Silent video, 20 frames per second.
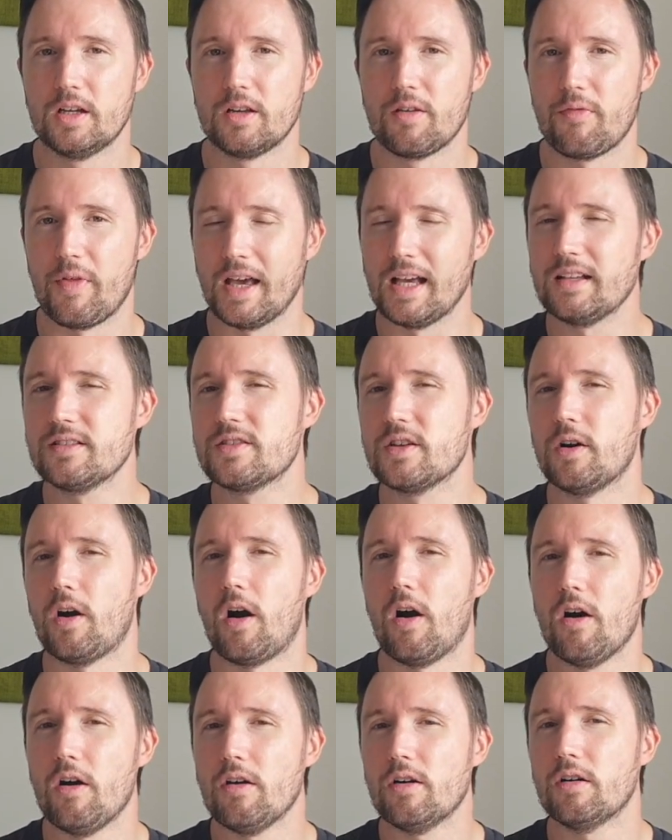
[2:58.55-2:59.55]
things that
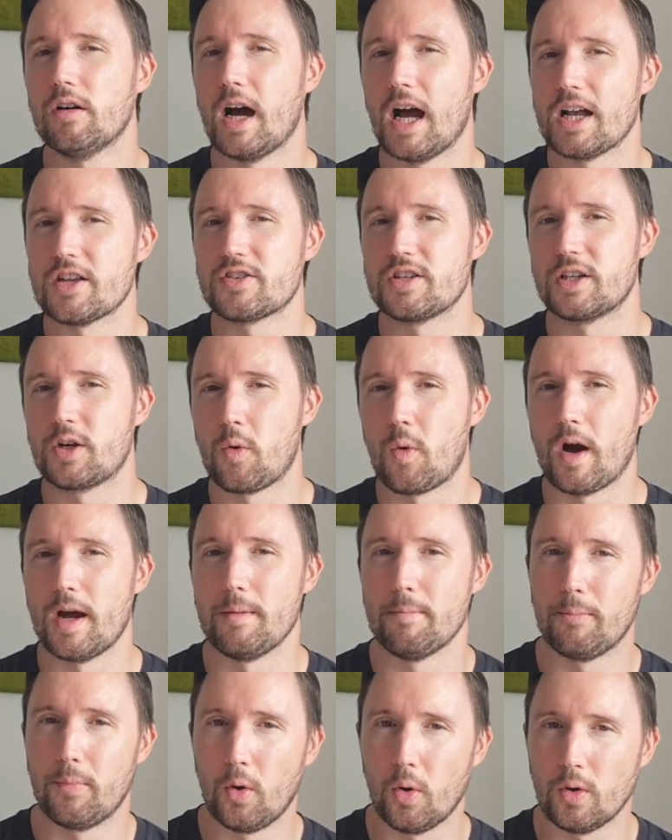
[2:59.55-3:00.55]
are actually quite
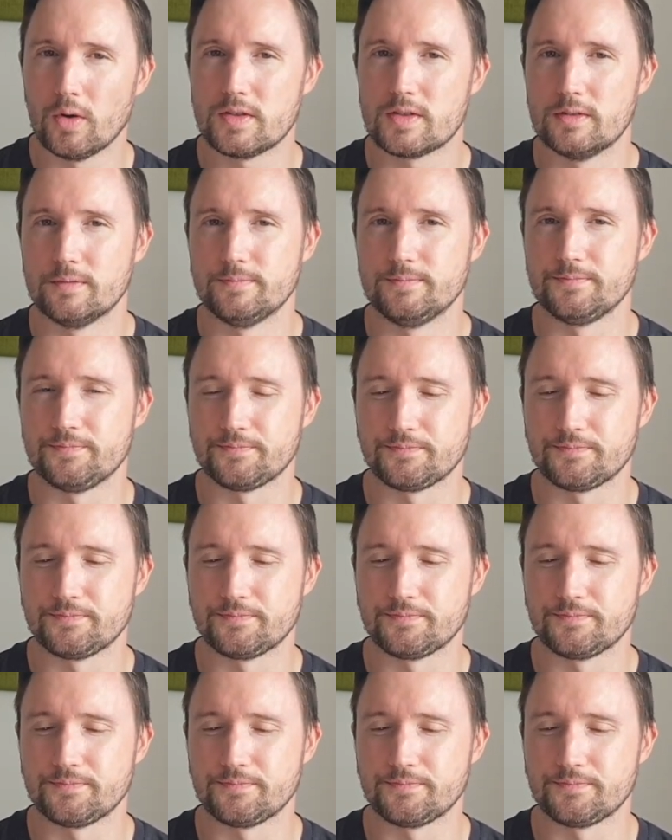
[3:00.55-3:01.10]
important.